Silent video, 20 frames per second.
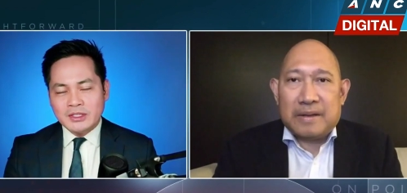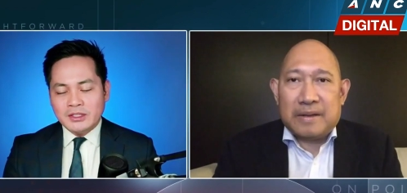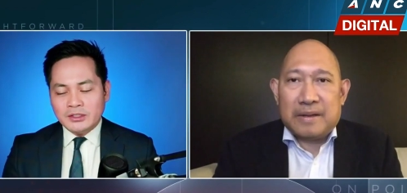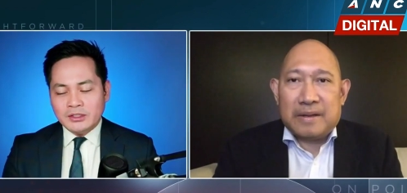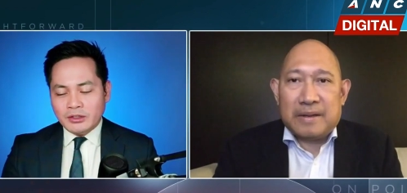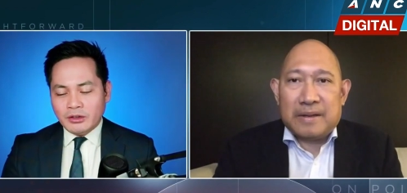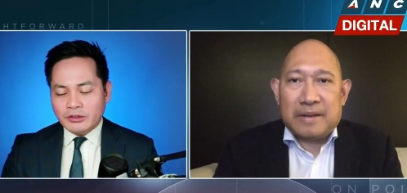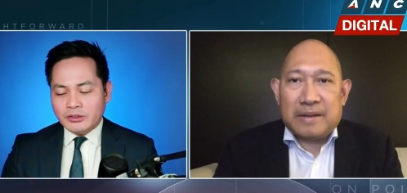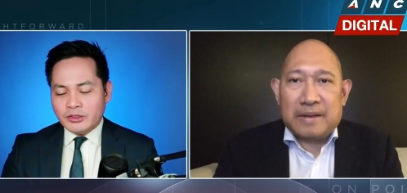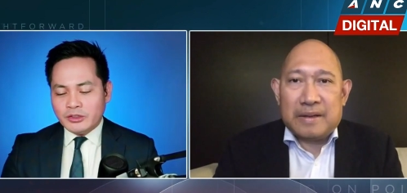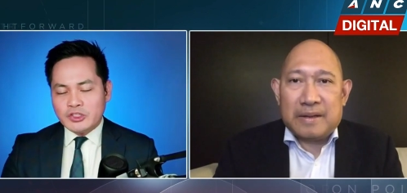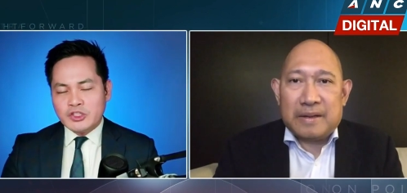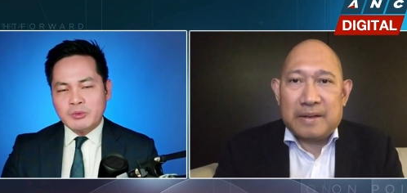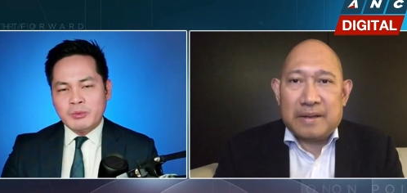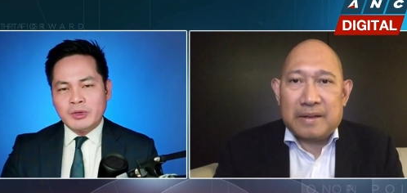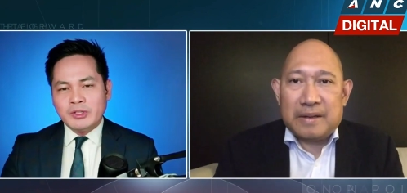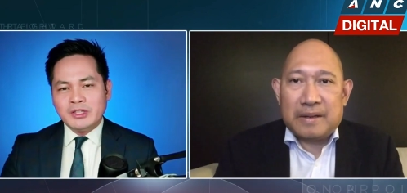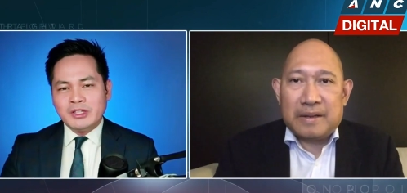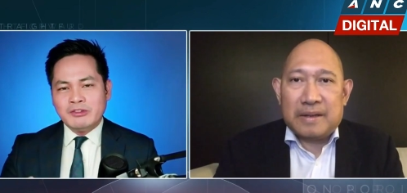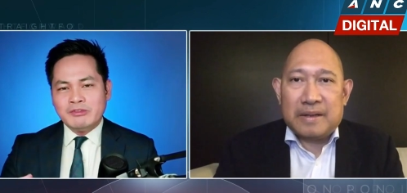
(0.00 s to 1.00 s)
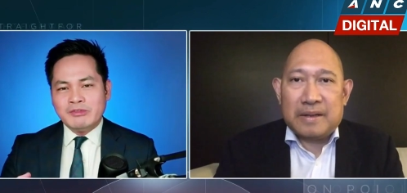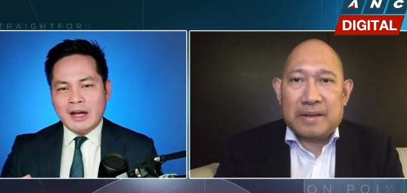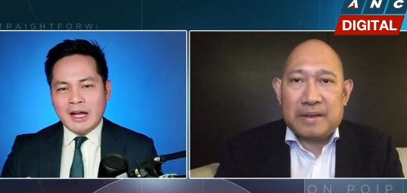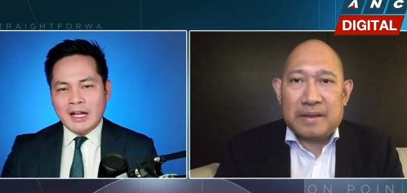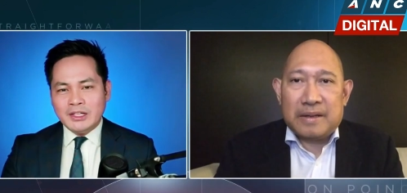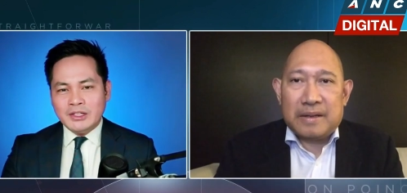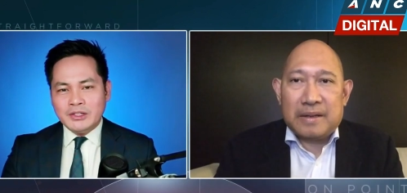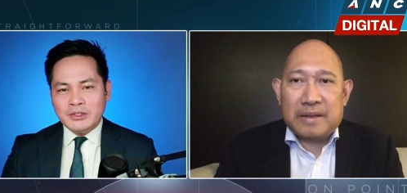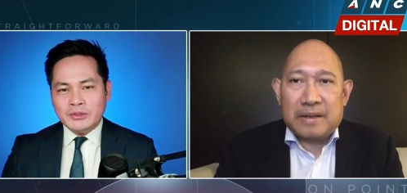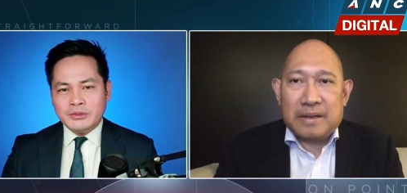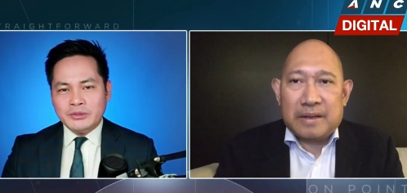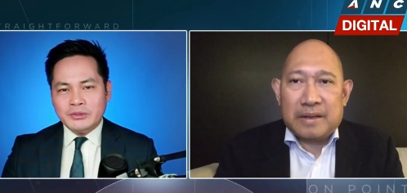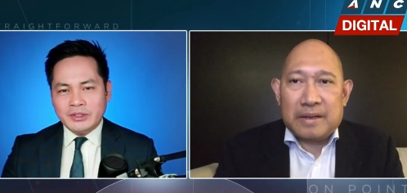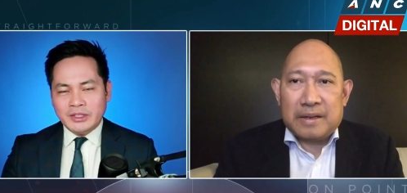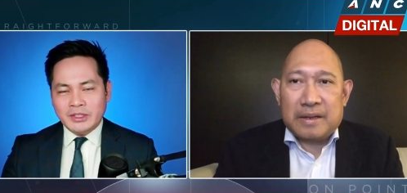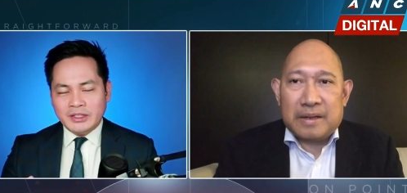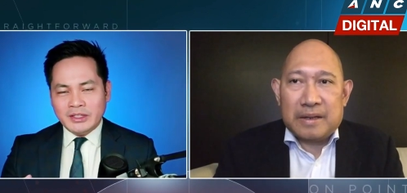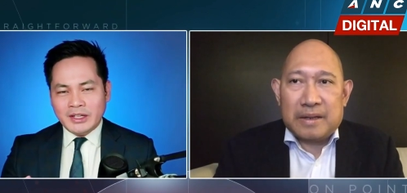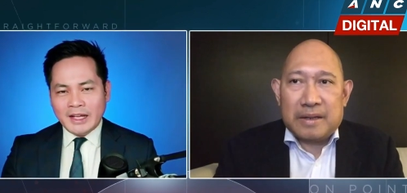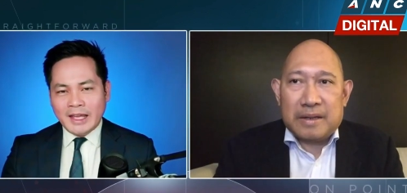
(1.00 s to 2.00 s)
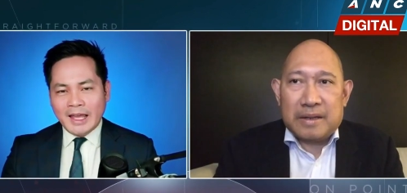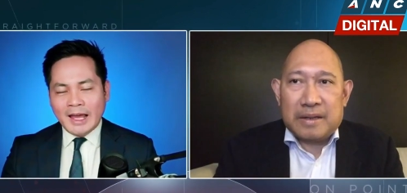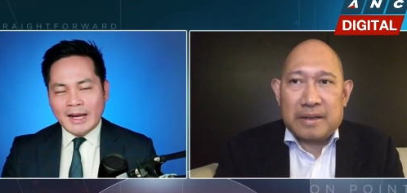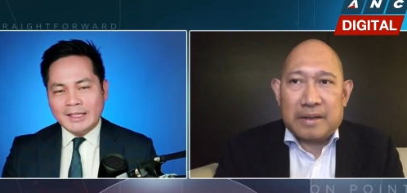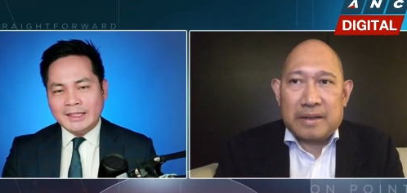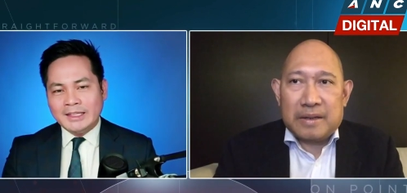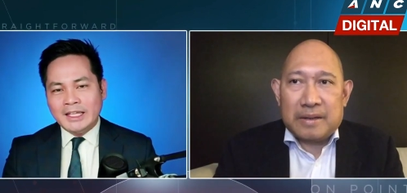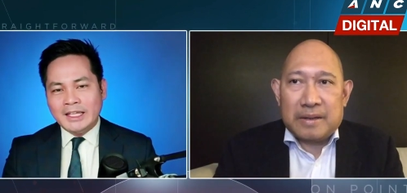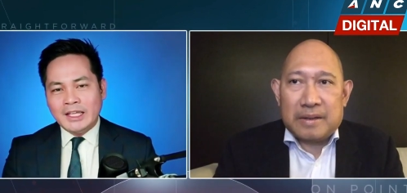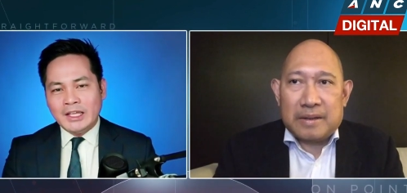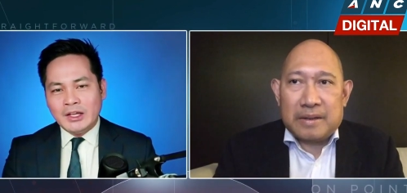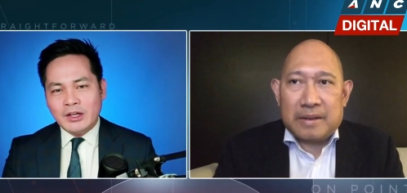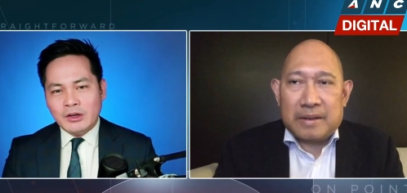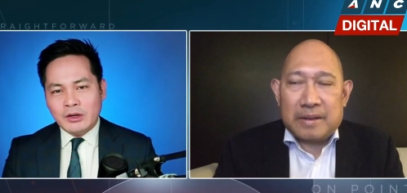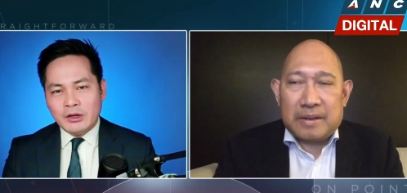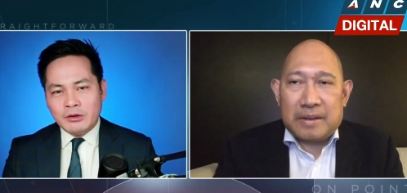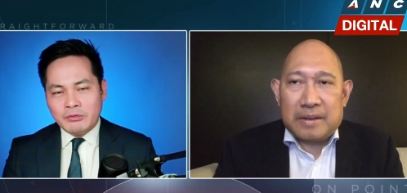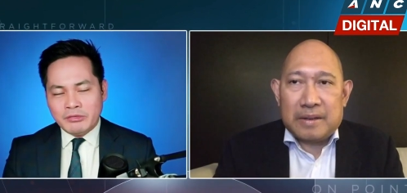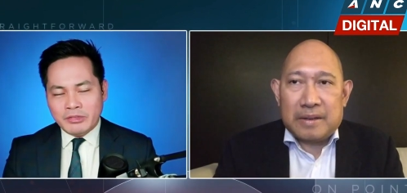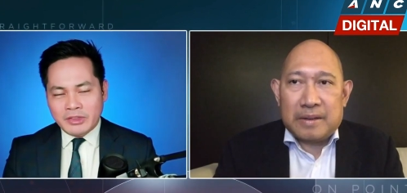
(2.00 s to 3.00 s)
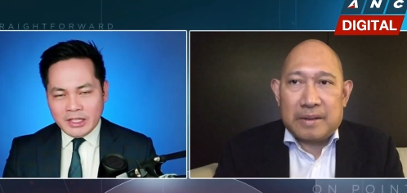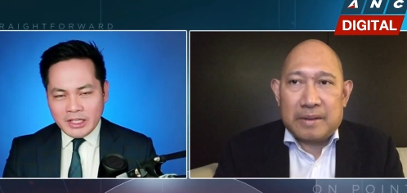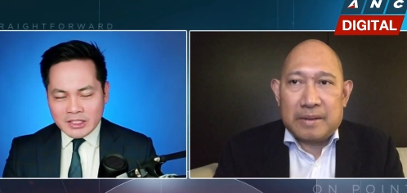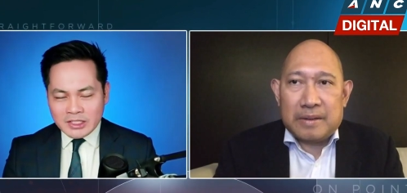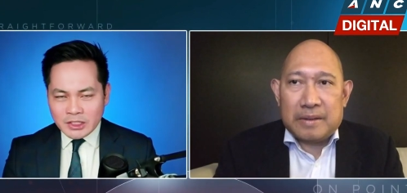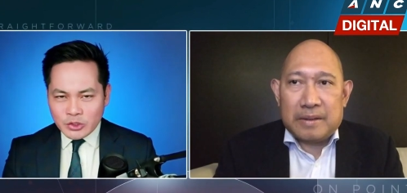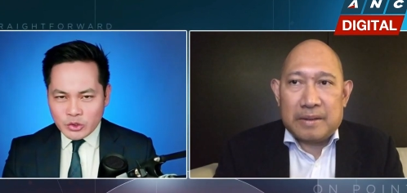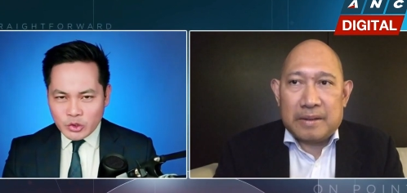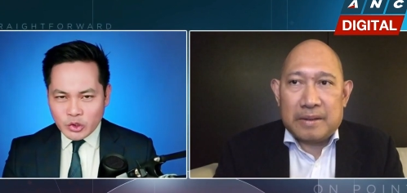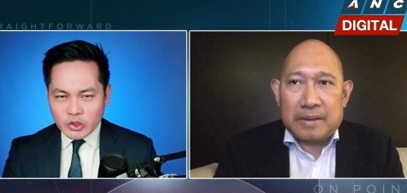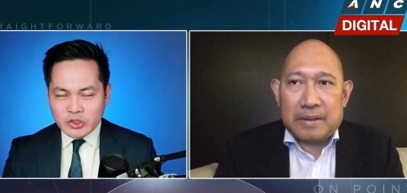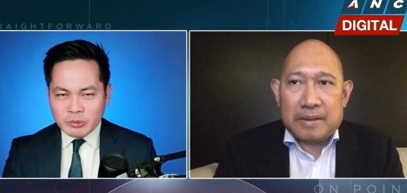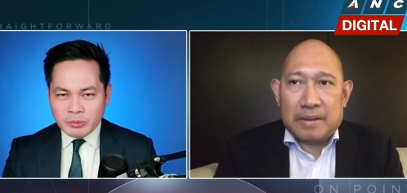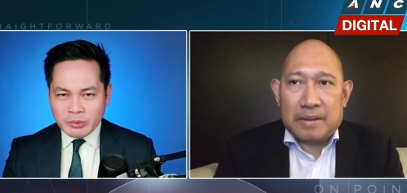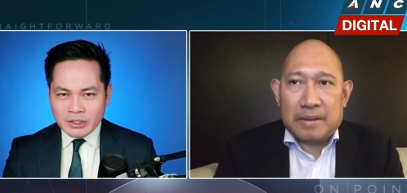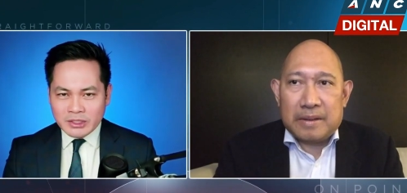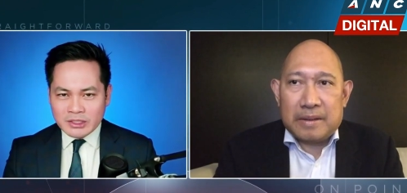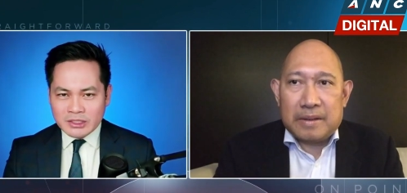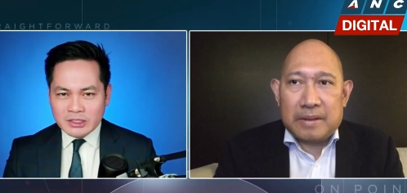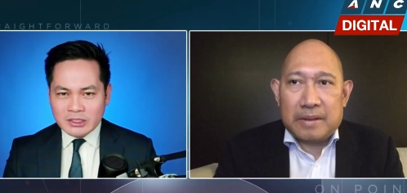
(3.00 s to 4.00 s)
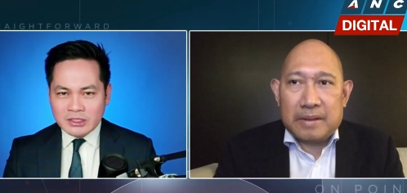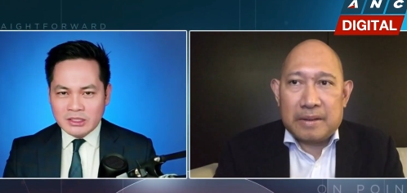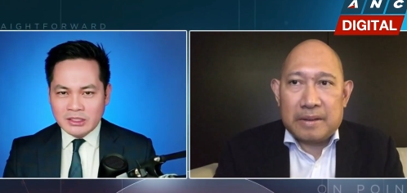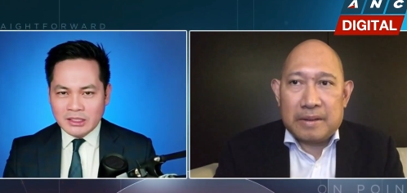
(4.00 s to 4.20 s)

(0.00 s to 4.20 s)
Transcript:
Speaker 1: Talk to us about the value in reality of these endorsements,